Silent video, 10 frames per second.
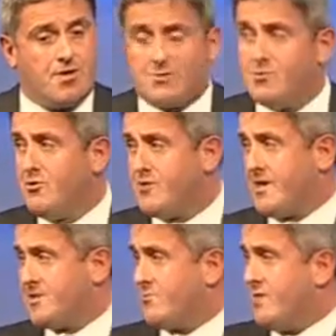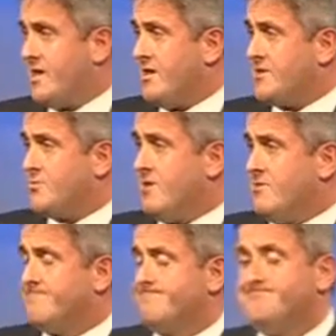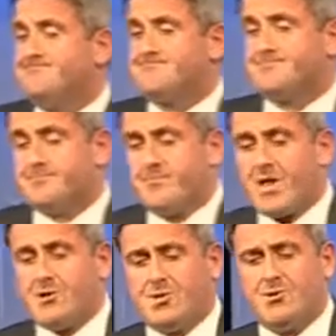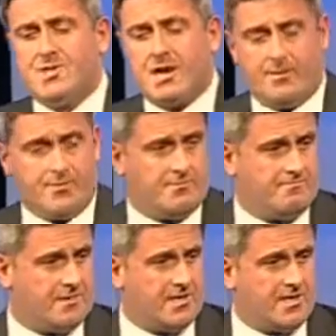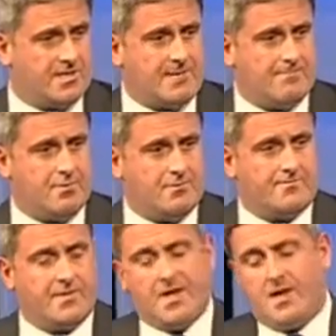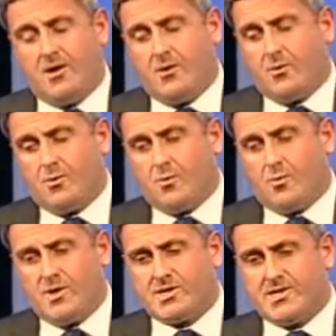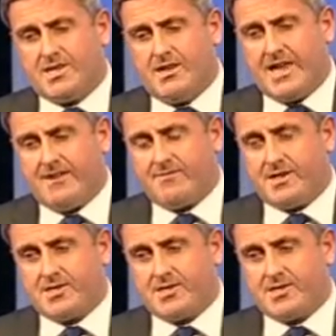But some new things that we need as well. So cyber, as an example. We still have